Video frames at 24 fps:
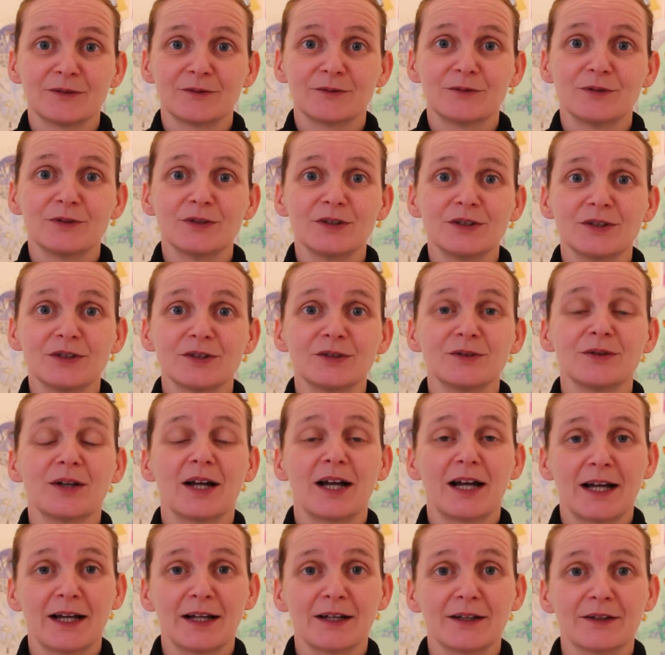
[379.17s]
Once you
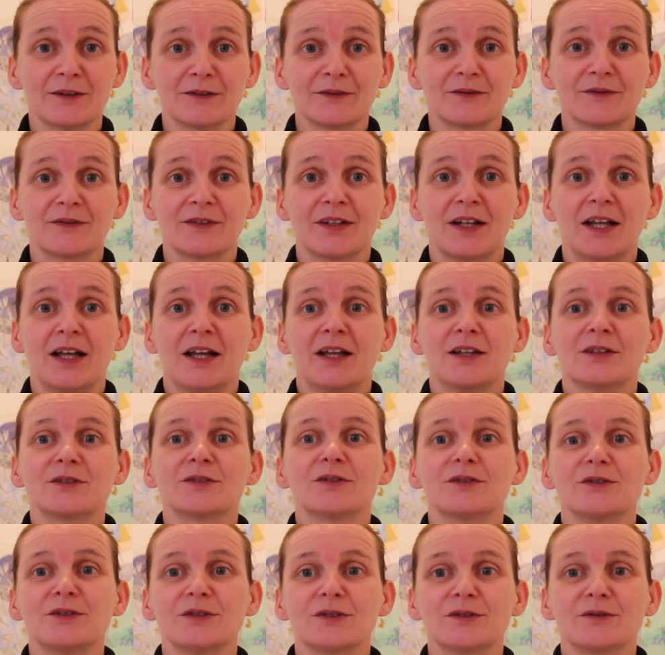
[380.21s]
have
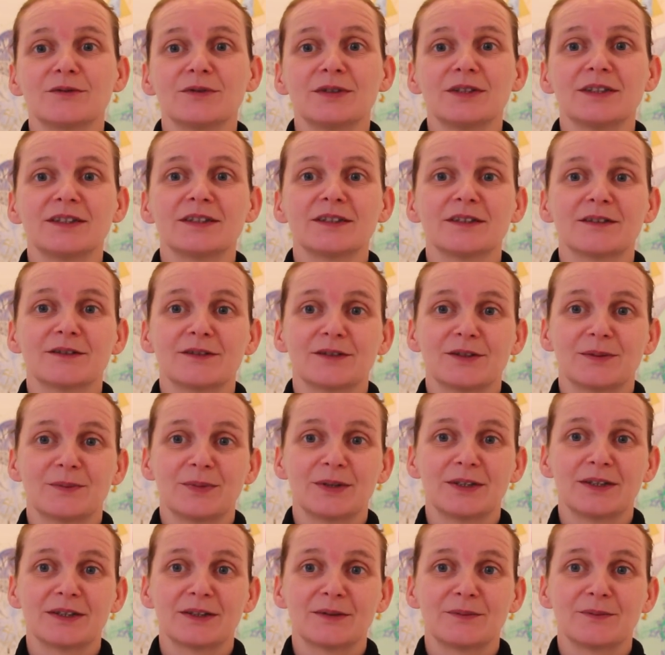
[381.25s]
done your research and
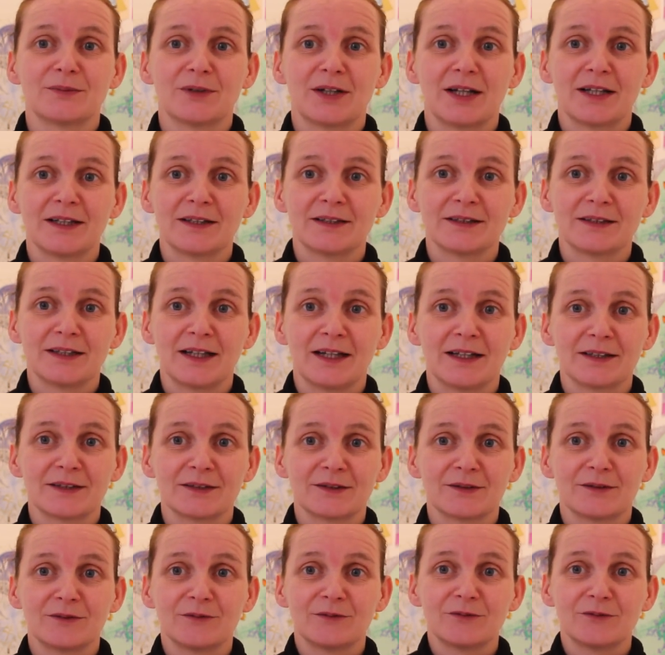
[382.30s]
picked a brand that